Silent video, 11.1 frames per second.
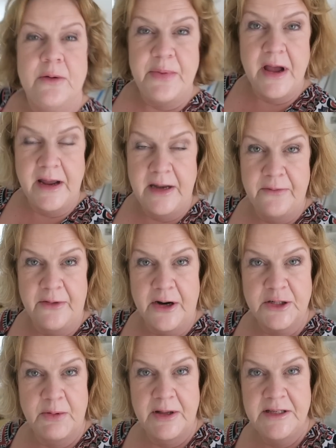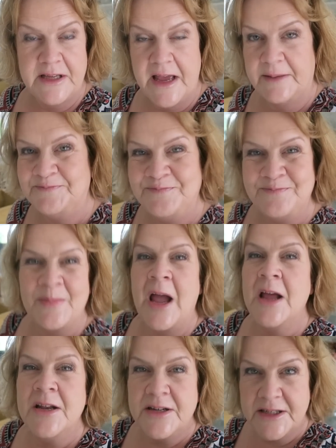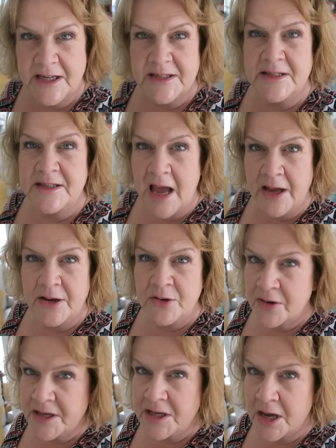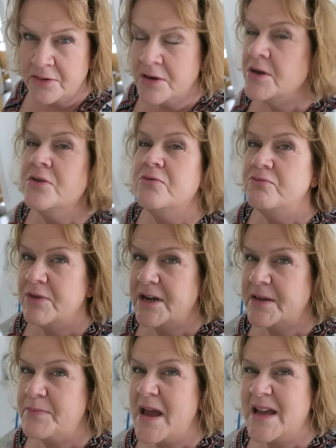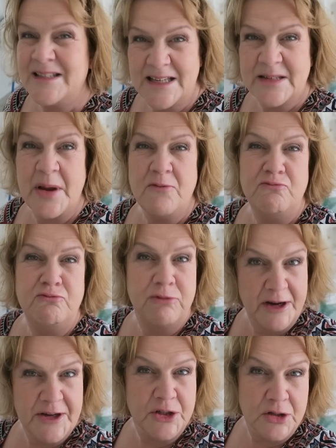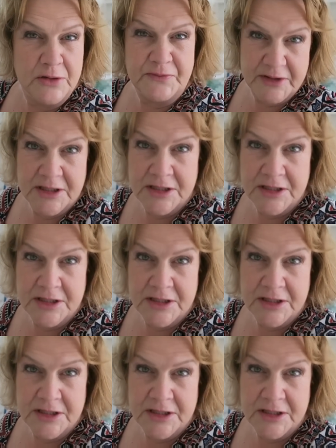not put any fresh ones in. Doesn't that annoy you? Really pisses me right off,